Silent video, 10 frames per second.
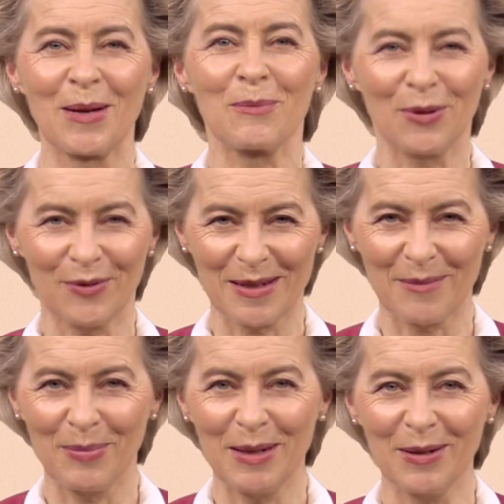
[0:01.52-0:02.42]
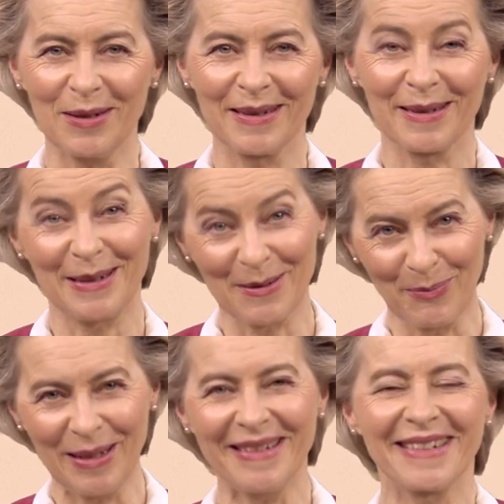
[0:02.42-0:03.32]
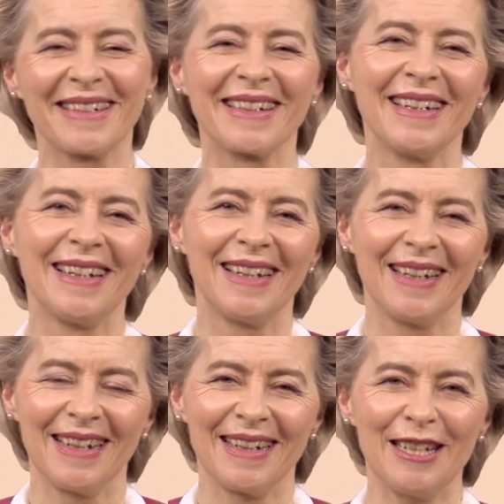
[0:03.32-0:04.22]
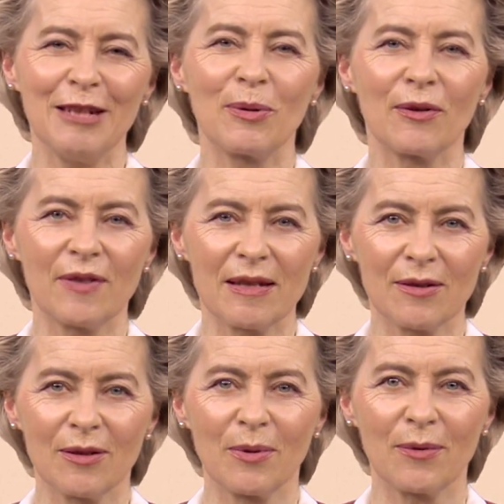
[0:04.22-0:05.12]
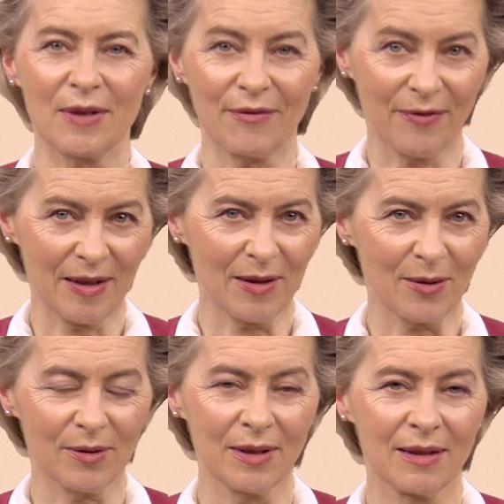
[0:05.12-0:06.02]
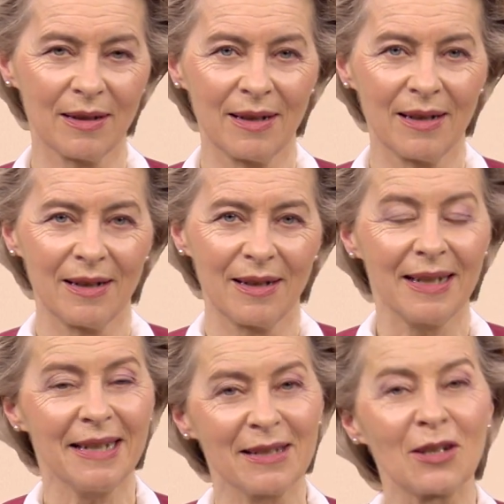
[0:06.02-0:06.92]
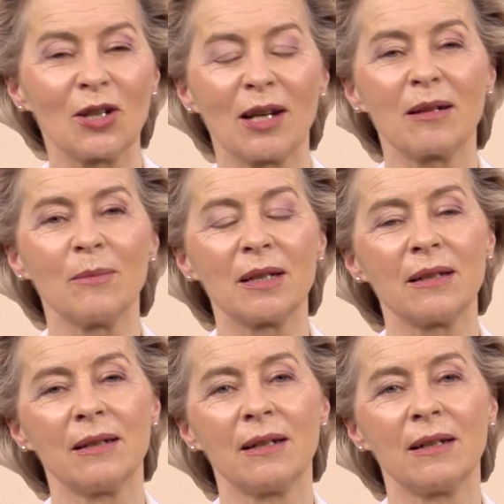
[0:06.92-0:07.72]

Professor Piot, dear Peter, dear Professor Brusafero, ladies and gentlemen.